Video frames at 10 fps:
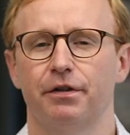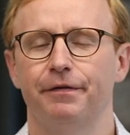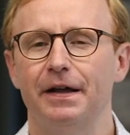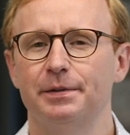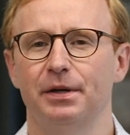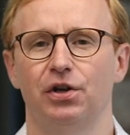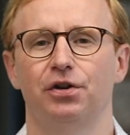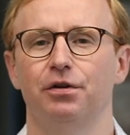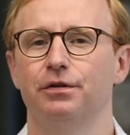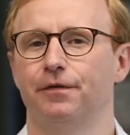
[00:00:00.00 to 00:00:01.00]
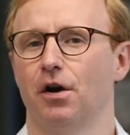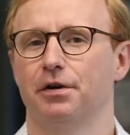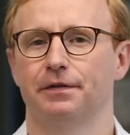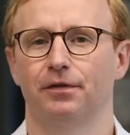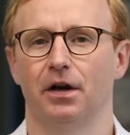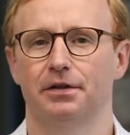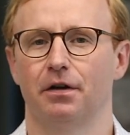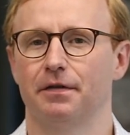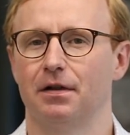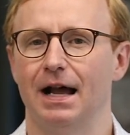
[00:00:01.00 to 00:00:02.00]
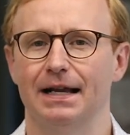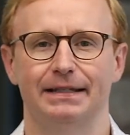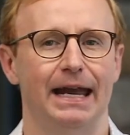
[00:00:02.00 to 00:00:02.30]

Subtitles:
the Fed has been a huge focus for us over the last